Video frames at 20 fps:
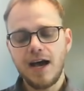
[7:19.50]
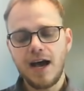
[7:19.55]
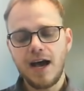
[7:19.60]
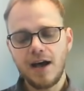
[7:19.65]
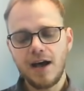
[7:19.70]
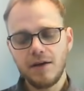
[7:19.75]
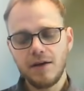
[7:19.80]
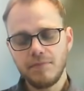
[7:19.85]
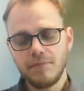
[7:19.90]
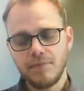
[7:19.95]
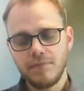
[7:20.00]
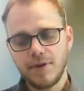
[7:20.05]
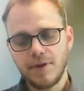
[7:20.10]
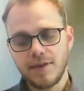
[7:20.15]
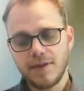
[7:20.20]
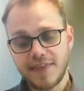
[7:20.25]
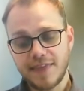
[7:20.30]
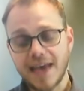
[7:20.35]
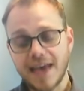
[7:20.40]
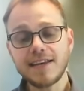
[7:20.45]

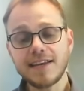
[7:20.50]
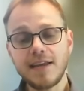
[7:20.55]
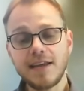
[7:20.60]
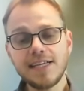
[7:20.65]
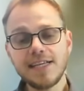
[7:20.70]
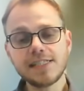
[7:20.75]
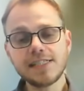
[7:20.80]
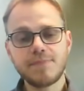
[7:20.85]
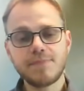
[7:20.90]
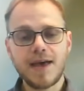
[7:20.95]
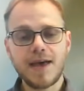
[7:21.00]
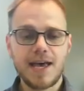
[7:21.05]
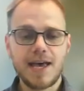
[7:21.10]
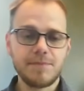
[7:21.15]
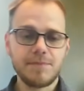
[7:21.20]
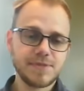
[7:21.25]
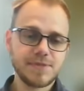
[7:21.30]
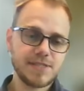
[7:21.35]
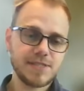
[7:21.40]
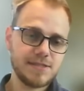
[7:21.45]
that is
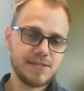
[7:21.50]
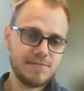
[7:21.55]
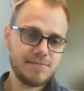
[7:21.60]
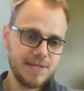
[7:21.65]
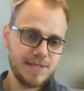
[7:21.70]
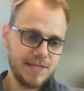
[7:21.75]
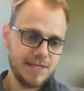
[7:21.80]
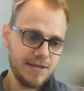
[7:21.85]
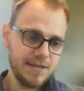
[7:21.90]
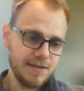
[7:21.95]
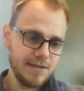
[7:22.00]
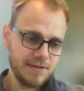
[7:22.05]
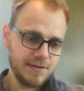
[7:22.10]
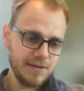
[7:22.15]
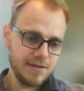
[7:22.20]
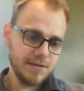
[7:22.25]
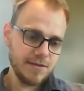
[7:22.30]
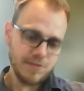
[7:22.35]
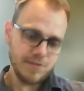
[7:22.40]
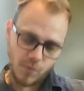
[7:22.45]
perhaps
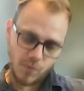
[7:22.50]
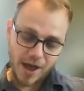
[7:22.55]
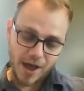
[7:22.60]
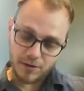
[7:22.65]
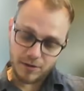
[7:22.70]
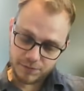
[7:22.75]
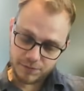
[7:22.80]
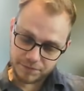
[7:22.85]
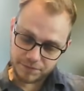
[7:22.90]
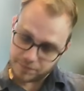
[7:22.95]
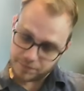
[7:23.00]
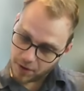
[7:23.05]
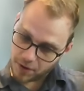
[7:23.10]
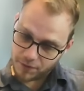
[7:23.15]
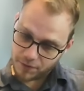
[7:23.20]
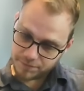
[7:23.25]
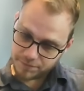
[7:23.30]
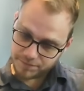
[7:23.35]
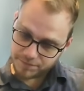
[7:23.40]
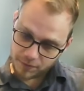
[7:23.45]
the way
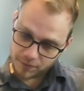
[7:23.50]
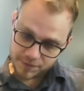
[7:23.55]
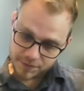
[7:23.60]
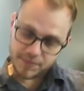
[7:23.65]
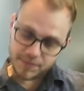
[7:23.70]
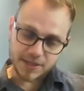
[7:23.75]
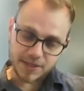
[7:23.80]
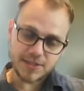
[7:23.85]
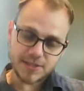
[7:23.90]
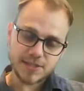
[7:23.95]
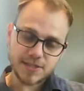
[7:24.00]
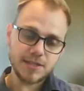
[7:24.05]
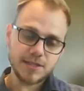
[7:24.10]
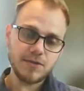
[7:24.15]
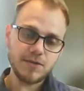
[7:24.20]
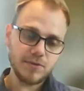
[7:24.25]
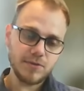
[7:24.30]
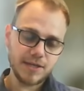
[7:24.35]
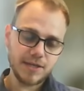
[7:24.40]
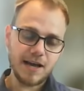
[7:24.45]
of the minister
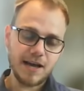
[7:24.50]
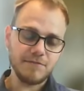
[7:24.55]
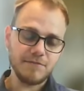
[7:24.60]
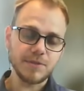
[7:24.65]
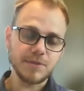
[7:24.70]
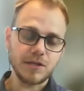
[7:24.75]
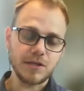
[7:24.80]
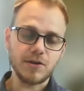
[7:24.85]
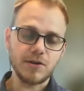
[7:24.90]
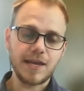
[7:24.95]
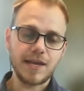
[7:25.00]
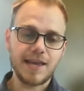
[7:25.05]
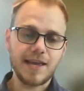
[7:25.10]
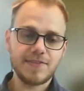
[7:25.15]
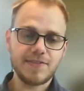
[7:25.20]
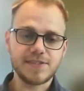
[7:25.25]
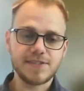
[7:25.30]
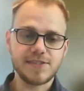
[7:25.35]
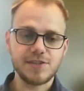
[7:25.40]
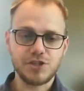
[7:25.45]
or the government looking at
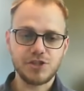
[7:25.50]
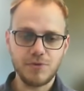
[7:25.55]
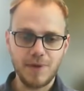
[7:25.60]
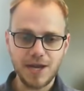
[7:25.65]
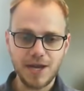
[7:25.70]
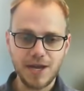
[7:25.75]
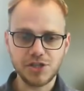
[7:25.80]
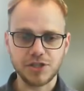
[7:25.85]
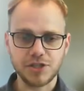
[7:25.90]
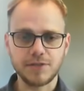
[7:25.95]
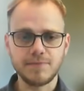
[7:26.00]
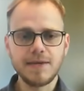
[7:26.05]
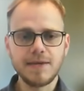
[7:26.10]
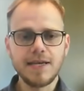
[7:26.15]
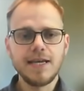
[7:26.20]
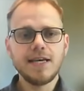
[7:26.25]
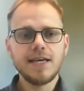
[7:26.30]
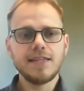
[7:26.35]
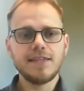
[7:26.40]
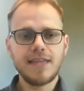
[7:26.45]
the situation,
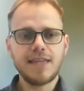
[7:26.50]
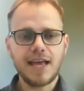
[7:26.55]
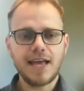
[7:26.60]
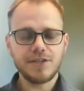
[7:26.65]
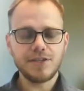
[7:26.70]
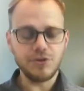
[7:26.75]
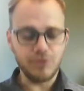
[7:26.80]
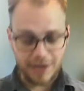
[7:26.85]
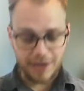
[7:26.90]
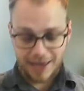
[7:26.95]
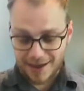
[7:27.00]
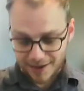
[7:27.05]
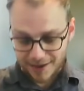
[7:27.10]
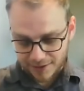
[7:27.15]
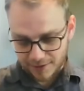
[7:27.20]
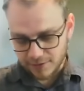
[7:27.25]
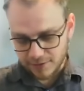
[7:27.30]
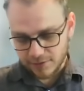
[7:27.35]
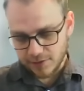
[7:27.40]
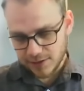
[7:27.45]
that you
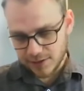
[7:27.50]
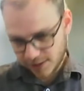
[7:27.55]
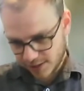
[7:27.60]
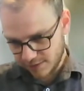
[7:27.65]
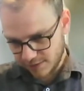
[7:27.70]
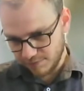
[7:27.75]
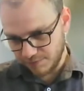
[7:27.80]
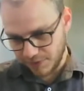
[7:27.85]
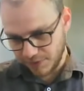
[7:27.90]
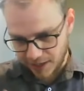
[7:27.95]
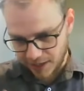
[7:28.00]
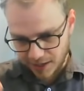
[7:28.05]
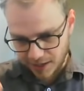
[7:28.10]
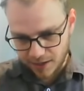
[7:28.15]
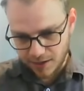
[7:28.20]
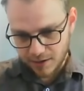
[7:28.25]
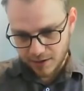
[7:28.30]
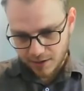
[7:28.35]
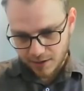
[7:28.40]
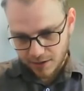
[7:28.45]
can
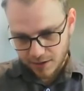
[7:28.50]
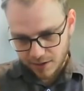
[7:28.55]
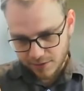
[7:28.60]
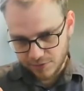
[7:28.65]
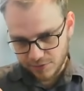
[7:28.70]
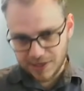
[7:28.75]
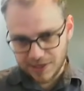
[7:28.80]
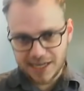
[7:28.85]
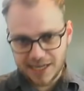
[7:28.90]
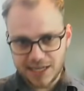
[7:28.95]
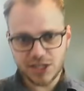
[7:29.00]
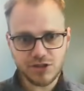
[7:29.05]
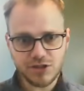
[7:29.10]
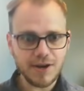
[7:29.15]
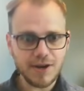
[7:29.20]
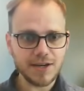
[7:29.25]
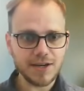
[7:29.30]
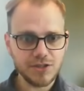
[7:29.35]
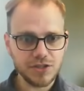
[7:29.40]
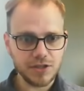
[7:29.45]
simply
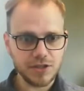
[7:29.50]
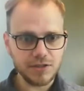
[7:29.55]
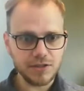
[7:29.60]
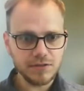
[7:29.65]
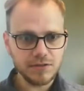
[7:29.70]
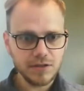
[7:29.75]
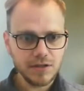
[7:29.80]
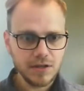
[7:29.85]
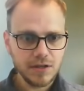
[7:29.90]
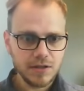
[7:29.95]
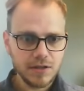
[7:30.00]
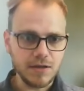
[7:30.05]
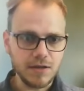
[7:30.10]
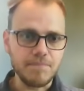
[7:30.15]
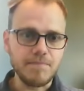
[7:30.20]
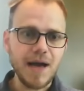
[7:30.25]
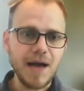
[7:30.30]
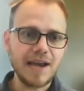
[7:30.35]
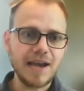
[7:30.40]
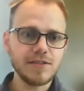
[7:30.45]
restructure the
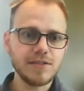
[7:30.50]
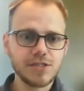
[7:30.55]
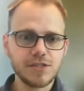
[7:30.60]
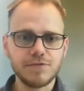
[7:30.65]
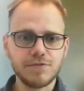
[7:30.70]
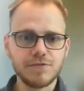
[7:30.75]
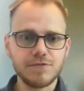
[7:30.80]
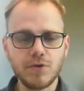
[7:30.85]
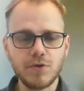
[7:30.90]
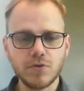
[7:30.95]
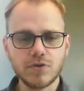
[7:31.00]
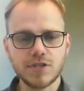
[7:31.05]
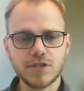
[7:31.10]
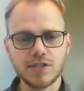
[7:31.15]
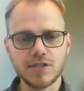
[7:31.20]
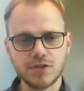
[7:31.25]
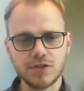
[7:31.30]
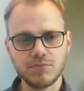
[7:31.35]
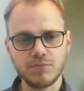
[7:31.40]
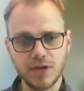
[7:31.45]
balance of
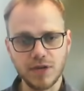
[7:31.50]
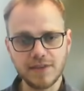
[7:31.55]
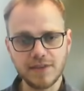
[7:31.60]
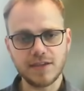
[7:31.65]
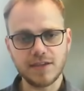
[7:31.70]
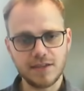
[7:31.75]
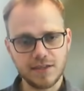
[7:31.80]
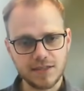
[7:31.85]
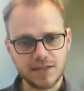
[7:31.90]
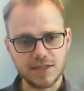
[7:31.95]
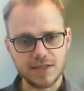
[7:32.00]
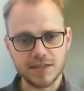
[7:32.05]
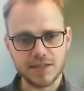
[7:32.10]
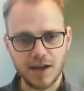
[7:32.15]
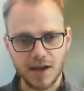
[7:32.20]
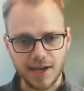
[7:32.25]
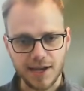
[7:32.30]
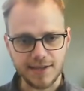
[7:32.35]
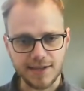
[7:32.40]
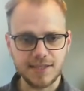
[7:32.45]
forces within a
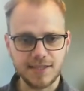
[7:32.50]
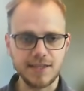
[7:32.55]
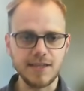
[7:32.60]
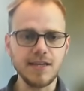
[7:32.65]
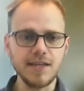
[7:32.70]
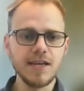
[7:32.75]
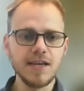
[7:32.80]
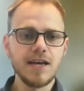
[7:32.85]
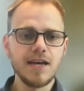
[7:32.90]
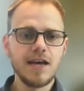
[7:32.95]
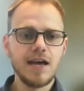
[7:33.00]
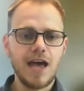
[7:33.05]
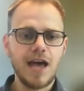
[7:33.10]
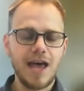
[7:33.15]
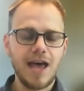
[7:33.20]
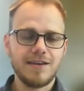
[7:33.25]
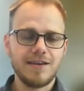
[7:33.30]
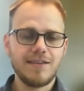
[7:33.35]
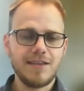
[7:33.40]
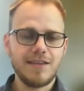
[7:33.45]
society
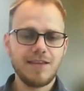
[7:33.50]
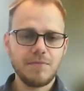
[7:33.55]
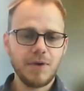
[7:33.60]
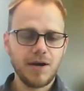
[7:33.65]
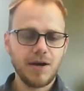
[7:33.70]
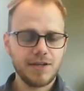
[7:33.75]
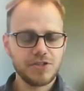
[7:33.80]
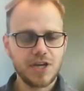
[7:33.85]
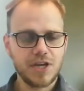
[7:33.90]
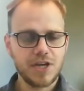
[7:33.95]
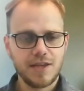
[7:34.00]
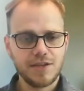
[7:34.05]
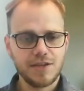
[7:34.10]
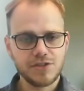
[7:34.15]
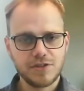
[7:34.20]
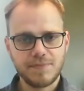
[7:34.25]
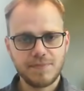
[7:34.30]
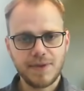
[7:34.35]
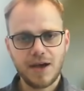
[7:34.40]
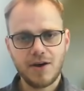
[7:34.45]
and thereby change
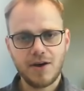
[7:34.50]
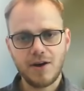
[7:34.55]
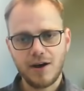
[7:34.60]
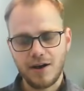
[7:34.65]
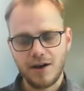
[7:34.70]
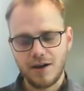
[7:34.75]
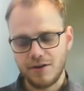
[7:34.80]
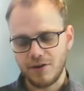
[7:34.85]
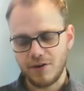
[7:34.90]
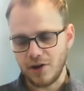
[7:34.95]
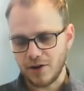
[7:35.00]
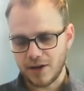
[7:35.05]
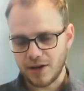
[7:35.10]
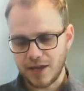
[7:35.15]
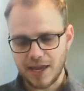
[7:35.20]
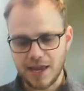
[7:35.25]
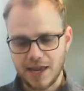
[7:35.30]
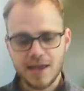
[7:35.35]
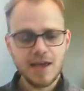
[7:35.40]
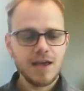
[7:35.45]
the power
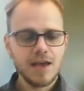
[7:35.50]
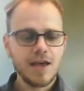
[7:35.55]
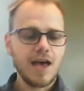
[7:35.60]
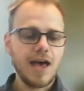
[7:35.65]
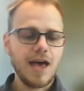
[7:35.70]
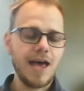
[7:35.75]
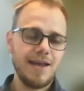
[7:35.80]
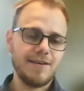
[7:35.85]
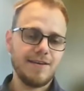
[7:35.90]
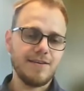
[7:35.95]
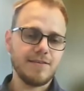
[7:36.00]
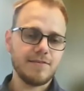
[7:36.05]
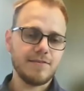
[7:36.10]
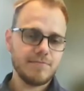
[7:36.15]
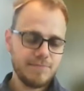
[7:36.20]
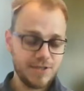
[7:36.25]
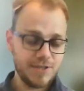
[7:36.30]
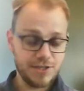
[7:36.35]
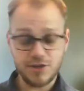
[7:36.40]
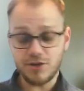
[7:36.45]
hierarchy. And
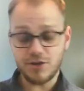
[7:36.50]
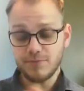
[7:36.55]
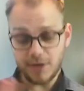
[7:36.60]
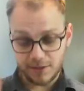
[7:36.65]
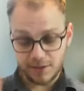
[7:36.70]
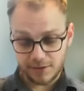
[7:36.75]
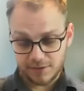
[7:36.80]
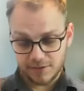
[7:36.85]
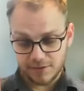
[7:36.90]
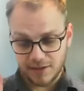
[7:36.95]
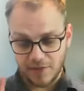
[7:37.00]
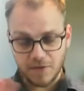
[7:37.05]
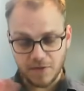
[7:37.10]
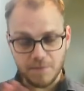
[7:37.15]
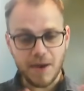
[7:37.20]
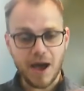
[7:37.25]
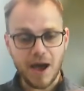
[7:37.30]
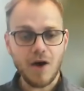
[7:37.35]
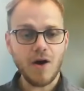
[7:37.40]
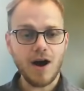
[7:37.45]
assuming that the
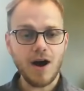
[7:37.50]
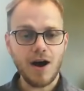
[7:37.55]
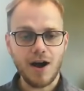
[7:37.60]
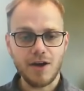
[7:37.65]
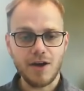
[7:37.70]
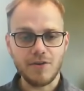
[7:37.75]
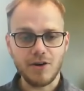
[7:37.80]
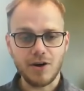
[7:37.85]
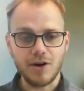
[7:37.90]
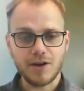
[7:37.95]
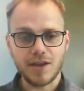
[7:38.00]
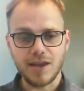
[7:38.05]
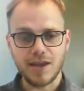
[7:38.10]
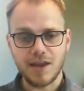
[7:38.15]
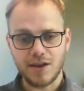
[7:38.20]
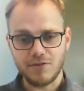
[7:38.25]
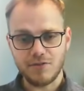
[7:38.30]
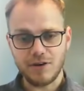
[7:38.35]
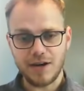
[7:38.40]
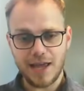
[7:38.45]
power hierarchy
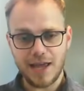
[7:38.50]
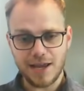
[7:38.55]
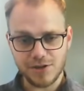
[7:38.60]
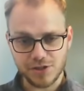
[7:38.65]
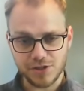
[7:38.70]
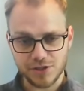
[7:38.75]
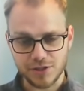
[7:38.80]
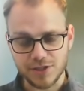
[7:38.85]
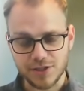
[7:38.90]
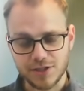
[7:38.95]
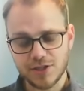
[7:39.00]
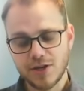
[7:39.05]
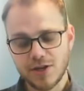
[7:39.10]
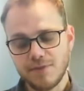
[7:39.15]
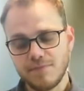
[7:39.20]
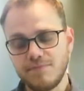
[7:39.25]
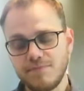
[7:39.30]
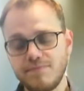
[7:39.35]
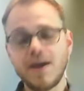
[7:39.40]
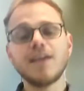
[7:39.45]
and relations
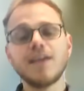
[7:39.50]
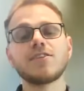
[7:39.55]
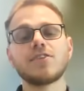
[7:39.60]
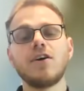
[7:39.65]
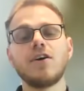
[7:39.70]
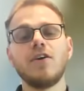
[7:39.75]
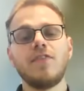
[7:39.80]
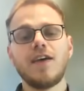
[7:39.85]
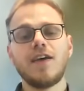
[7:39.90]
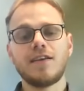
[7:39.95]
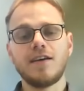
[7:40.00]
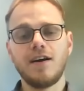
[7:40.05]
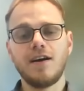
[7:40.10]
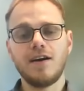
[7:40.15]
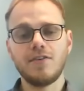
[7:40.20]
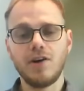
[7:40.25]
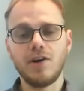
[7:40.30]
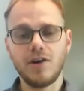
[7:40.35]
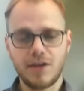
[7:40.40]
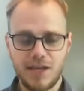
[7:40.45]
based on that
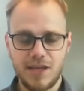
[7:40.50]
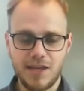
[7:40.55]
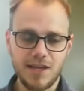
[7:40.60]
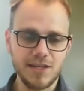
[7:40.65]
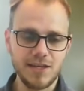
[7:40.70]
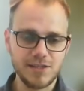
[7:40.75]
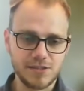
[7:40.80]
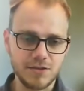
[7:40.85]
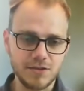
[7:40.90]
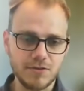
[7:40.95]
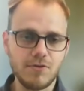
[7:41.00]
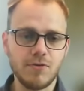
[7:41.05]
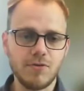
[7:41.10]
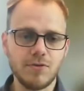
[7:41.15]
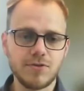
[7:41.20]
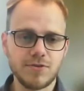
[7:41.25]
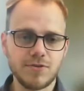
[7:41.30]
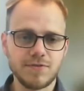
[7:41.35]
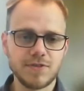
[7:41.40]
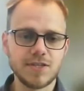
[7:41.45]
hierarchy is the
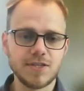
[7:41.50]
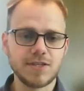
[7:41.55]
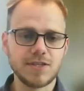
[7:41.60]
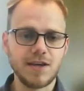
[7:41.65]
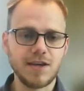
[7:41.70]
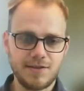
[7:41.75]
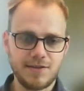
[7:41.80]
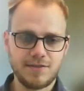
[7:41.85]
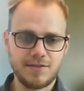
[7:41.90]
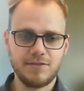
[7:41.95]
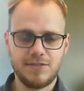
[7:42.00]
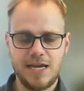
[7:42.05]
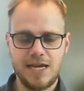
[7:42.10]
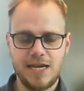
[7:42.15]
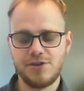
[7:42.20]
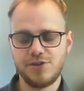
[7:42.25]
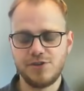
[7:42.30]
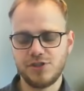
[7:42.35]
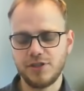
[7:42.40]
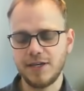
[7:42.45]
cause of societal
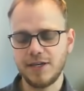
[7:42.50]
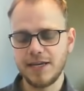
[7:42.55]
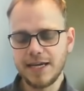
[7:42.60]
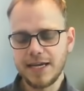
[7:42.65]
tension.